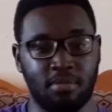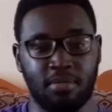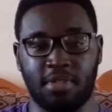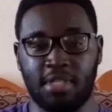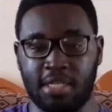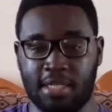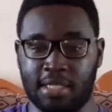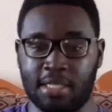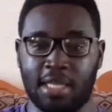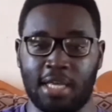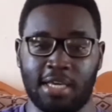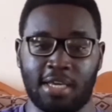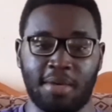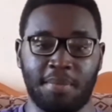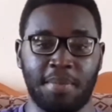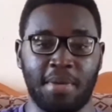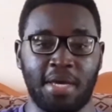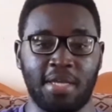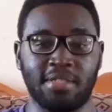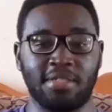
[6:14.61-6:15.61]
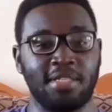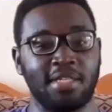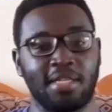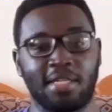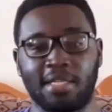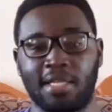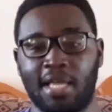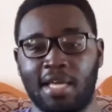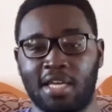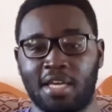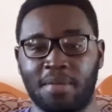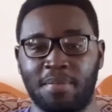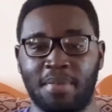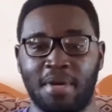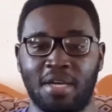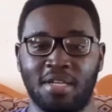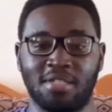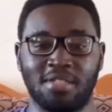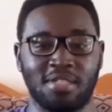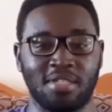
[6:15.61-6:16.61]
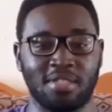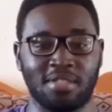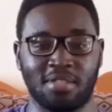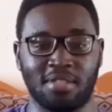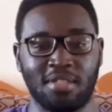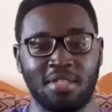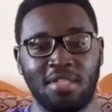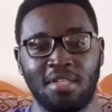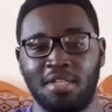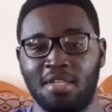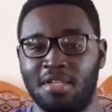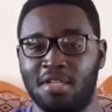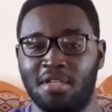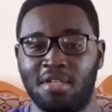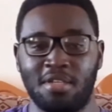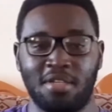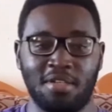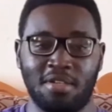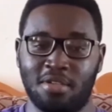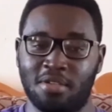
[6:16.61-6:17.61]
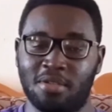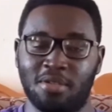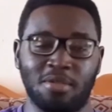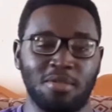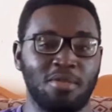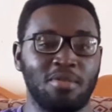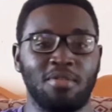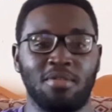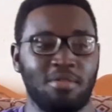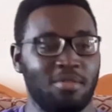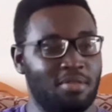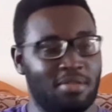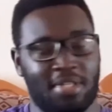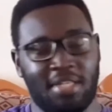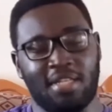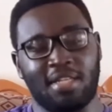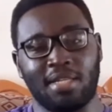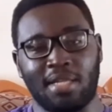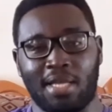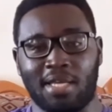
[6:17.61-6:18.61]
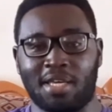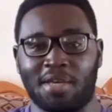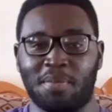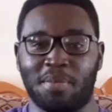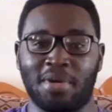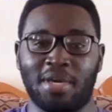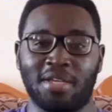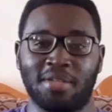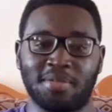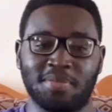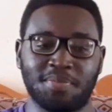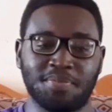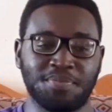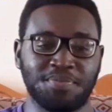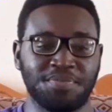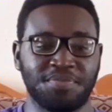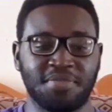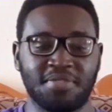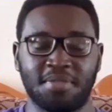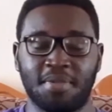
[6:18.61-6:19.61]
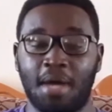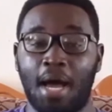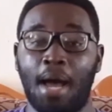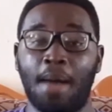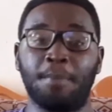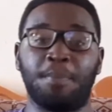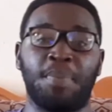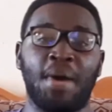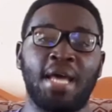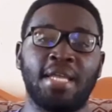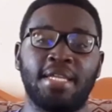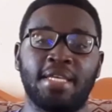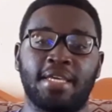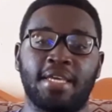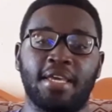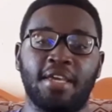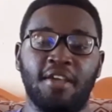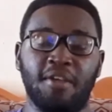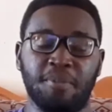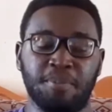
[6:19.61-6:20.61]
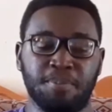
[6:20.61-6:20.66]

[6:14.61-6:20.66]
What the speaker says: Take it like a man, take it like a man, just take it like a man. I'm panicking.